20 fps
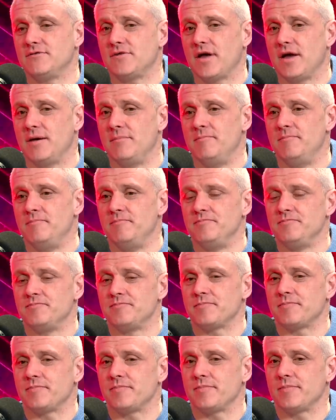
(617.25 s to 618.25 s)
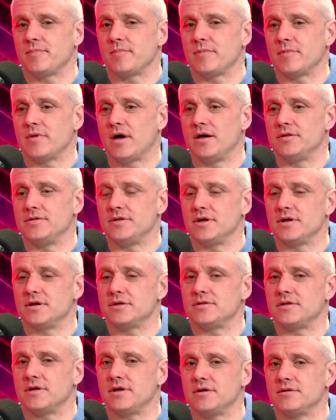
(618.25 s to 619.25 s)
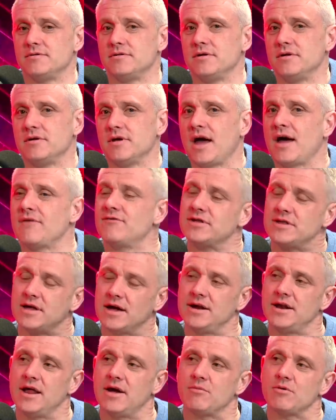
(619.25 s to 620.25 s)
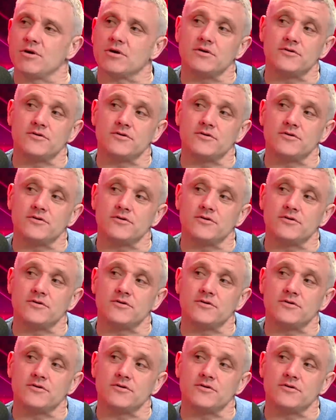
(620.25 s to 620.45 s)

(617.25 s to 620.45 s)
I think the having that network,